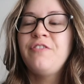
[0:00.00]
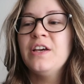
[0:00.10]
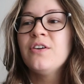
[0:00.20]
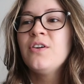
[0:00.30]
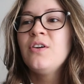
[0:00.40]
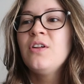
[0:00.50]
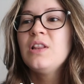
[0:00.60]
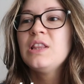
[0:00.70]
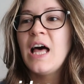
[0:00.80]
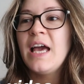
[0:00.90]
feel
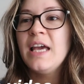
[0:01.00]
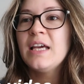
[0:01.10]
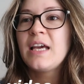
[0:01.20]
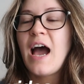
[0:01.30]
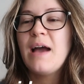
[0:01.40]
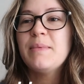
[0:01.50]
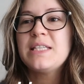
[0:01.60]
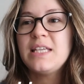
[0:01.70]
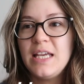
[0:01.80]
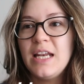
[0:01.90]
like I'm a
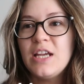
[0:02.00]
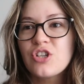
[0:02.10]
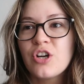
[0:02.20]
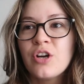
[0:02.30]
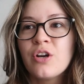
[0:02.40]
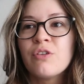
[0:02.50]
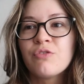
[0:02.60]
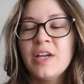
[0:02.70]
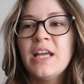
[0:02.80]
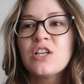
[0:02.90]
teenager
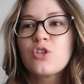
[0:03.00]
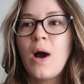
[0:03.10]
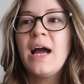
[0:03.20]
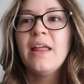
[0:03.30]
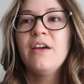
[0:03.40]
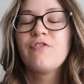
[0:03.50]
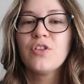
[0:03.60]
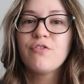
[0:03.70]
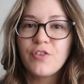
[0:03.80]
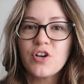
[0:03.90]
reading Twilight for
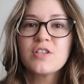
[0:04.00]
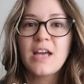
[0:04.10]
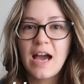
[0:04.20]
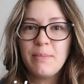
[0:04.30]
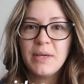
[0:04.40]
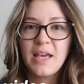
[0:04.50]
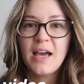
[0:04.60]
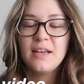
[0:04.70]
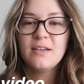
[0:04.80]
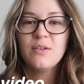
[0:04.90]
the first time again.